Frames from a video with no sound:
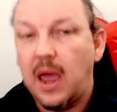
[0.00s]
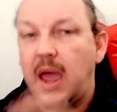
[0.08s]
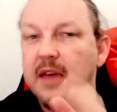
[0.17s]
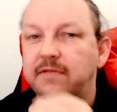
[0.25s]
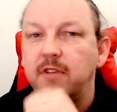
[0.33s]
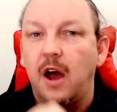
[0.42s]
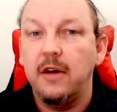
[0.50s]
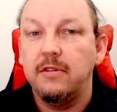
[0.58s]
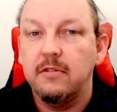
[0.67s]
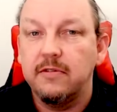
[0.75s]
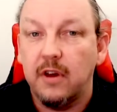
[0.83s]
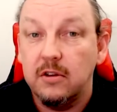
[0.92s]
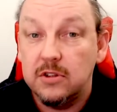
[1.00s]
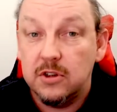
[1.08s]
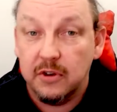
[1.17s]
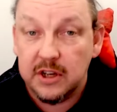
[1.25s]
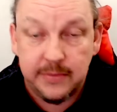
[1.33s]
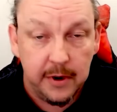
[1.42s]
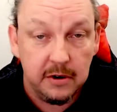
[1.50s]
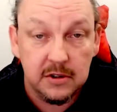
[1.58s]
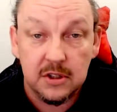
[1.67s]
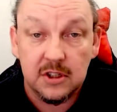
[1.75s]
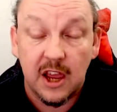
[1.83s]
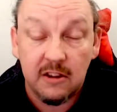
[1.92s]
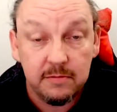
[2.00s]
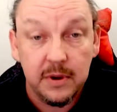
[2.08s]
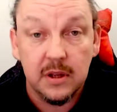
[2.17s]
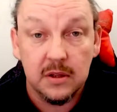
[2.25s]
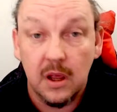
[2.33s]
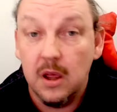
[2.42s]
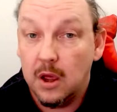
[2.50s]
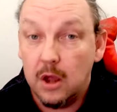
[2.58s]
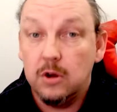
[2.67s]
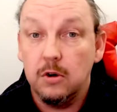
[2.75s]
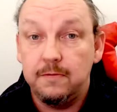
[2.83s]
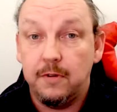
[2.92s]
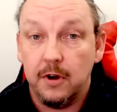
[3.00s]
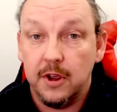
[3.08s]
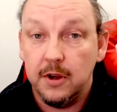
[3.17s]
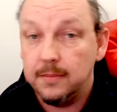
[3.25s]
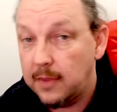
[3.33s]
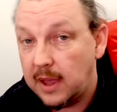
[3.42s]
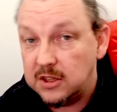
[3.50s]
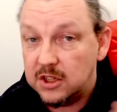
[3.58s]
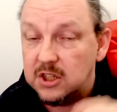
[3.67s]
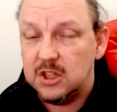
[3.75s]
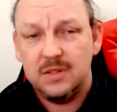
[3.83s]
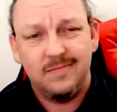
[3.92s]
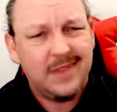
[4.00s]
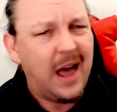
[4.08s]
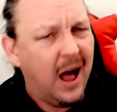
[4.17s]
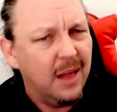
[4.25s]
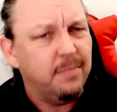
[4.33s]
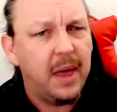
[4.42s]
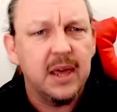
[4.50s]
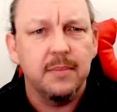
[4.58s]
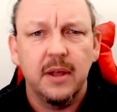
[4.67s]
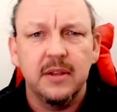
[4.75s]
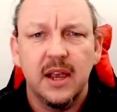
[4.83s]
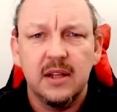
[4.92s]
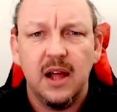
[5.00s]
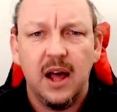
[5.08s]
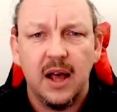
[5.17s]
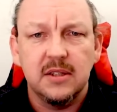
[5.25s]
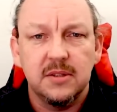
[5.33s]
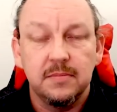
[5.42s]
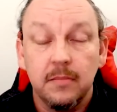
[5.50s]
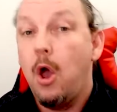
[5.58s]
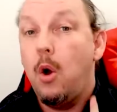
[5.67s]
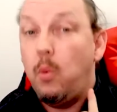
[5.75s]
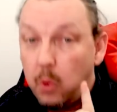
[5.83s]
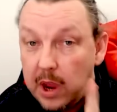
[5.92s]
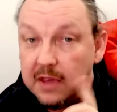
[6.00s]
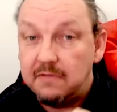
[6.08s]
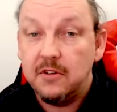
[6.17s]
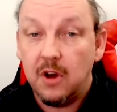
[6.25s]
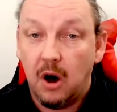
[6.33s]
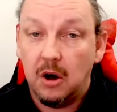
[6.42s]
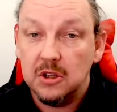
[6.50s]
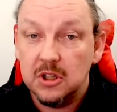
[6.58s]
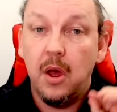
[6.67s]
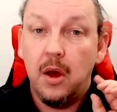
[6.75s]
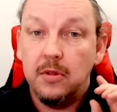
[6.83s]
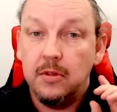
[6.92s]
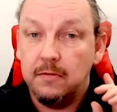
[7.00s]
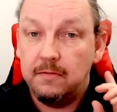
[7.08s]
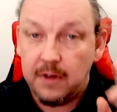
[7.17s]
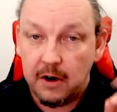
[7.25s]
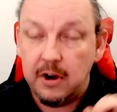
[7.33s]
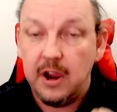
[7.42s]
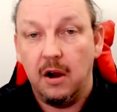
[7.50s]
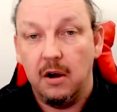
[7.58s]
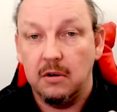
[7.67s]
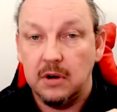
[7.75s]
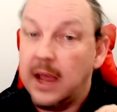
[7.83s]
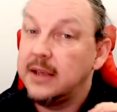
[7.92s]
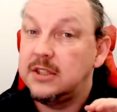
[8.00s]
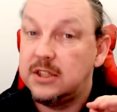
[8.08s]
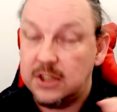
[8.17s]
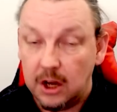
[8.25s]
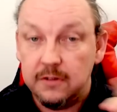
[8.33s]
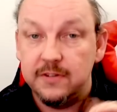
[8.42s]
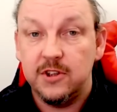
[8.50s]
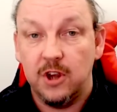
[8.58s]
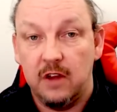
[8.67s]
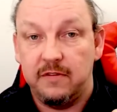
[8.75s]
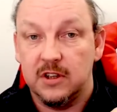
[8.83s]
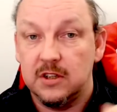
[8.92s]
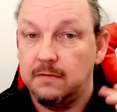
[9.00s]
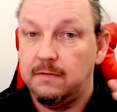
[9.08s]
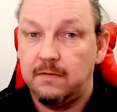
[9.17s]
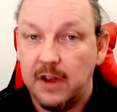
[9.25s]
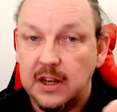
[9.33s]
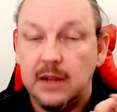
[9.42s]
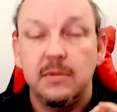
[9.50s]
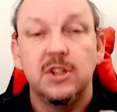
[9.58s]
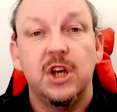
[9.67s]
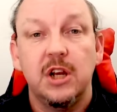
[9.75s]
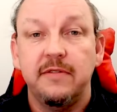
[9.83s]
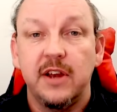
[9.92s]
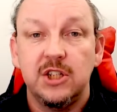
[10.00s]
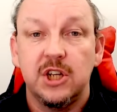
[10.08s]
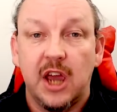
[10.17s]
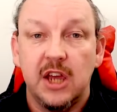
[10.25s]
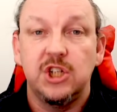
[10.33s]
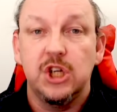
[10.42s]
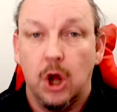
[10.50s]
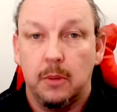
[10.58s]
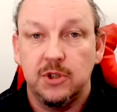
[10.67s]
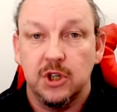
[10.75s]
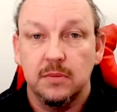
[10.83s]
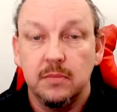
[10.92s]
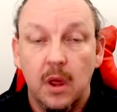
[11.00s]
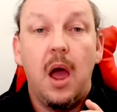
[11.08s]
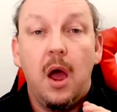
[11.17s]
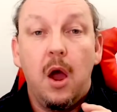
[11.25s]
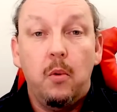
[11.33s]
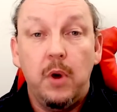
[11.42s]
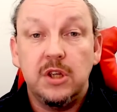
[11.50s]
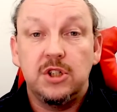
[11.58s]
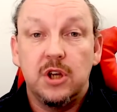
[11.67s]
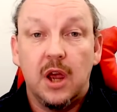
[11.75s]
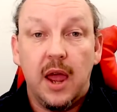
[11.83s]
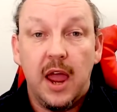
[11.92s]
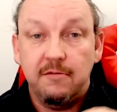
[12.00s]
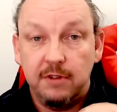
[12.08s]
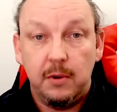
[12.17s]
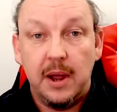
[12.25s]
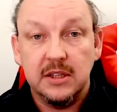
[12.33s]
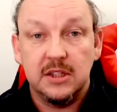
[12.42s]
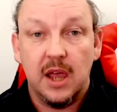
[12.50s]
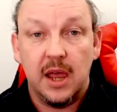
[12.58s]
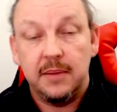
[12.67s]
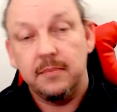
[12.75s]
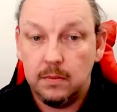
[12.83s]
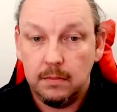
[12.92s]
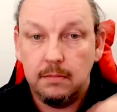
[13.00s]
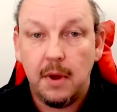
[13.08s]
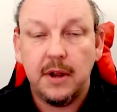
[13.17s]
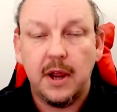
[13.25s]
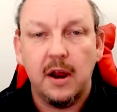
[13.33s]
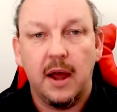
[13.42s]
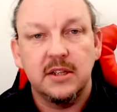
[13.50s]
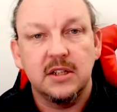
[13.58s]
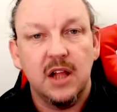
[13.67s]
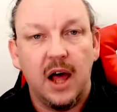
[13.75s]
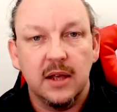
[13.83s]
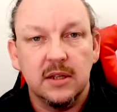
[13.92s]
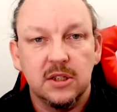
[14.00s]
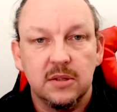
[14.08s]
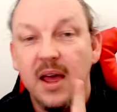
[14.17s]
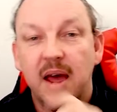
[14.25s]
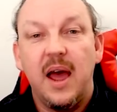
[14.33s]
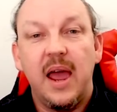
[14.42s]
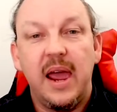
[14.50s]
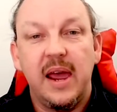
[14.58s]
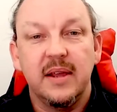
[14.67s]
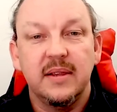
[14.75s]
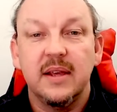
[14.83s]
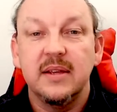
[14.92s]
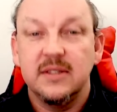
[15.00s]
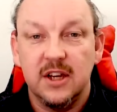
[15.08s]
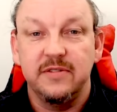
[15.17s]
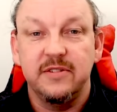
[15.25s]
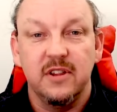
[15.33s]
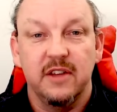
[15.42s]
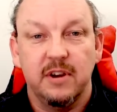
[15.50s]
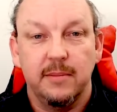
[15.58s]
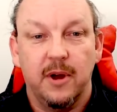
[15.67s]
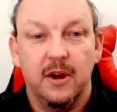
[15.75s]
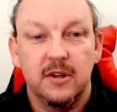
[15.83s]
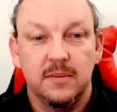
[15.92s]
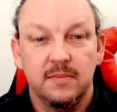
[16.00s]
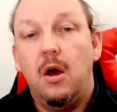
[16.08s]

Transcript: If neither of those two experiences have been good for you and you just can't make a Monday class, we've got the very own self-service vending machine of education option, which every Wednesday, Monday night's class, in self-delivery mode.